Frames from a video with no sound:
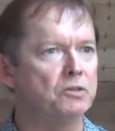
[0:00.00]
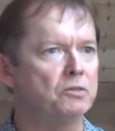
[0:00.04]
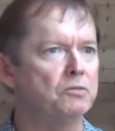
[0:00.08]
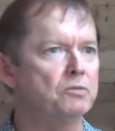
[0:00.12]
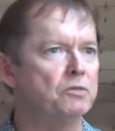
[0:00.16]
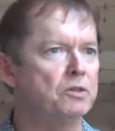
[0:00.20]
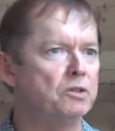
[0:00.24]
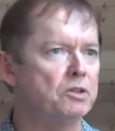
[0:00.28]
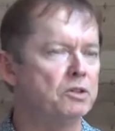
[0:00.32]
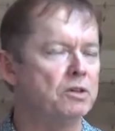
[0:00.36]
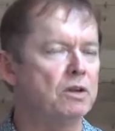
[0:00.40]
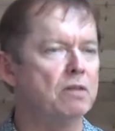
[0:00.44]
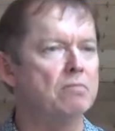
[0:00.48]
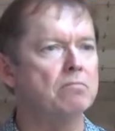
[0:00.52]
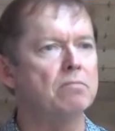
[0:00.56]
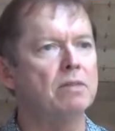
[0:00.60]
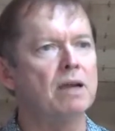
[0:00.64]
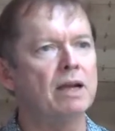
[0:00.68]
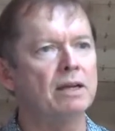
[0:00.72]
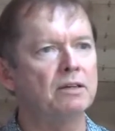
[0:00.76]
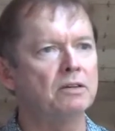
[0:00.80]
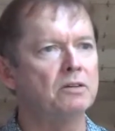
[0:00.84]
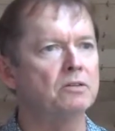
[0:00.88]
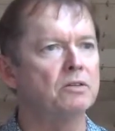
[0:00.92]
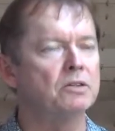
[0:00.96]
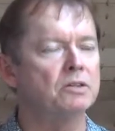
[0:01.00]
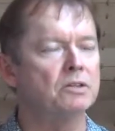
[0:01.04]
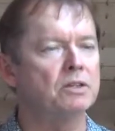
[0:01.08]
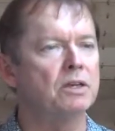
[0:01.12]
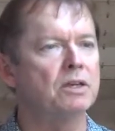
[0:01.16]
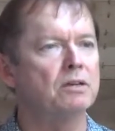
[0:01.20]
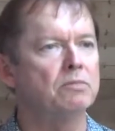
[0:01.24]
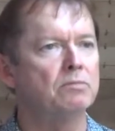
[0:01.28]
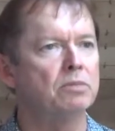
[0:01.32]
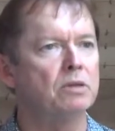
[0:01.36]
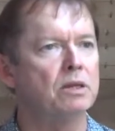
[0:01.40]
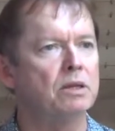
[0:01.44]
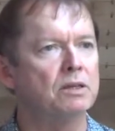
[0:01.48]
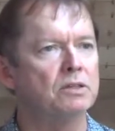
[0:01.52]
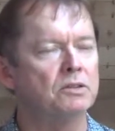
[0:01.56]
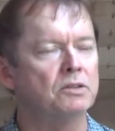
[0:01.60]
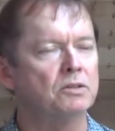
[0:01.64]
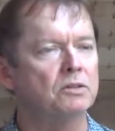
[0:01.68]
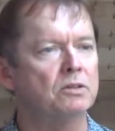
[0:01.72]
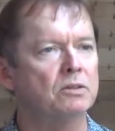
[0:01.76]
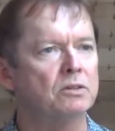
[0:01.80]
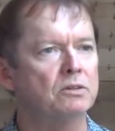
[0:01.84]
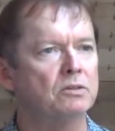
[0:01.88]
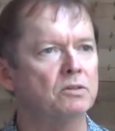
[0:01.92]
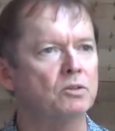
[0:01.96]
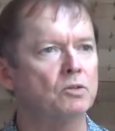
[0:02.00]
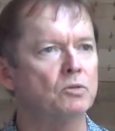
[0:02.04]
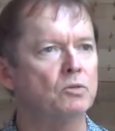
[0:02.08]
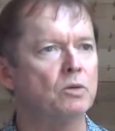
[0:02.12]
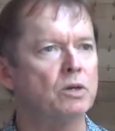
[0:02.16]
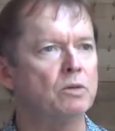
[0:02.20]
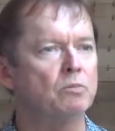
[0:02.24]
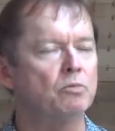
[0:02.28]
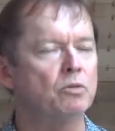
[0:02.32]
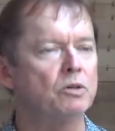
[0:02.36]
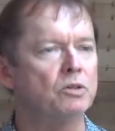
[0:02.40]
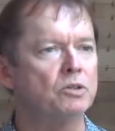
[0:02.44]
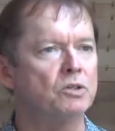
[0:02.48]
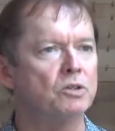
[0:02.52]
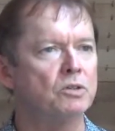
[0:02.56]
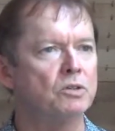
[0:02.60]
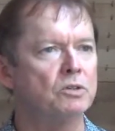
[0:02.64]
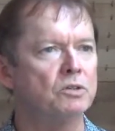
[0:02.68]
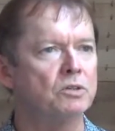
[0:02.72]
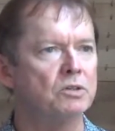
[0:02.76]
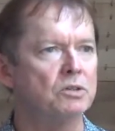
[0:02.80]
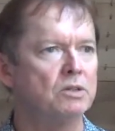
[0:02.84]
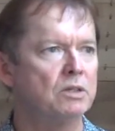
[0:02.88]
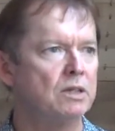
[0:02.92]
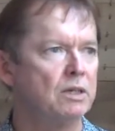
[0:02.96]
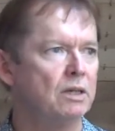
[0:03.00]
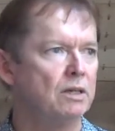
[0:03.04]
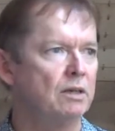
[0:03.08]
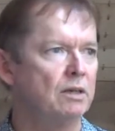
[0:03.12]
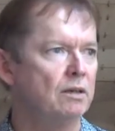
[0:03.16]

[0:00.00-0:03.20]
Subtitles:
Do fish come back to the same place to reproduce?